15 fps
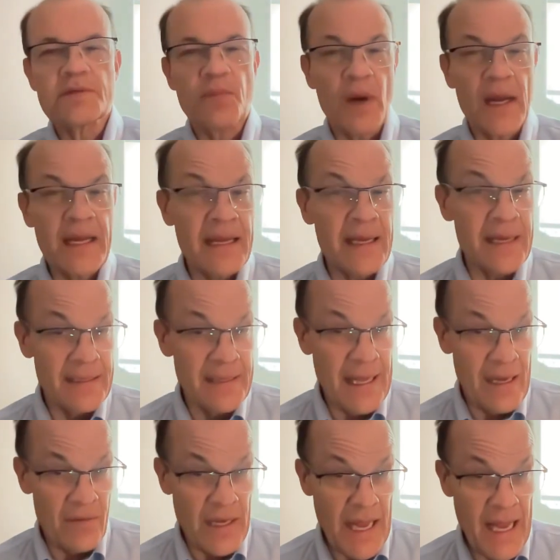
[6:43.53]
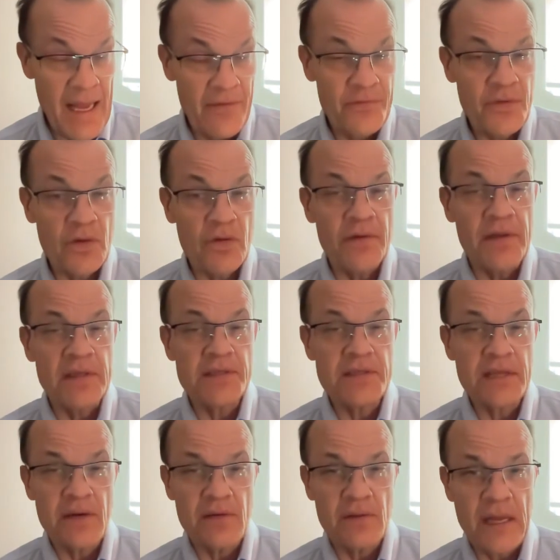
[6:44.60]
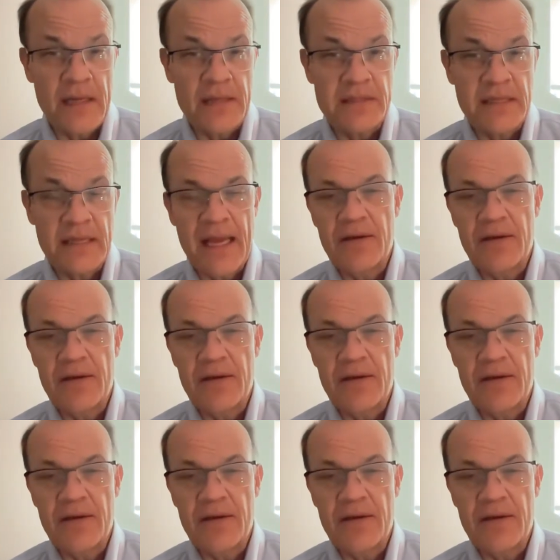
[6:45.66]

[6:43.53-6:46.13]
breaking it down after and then sterilizing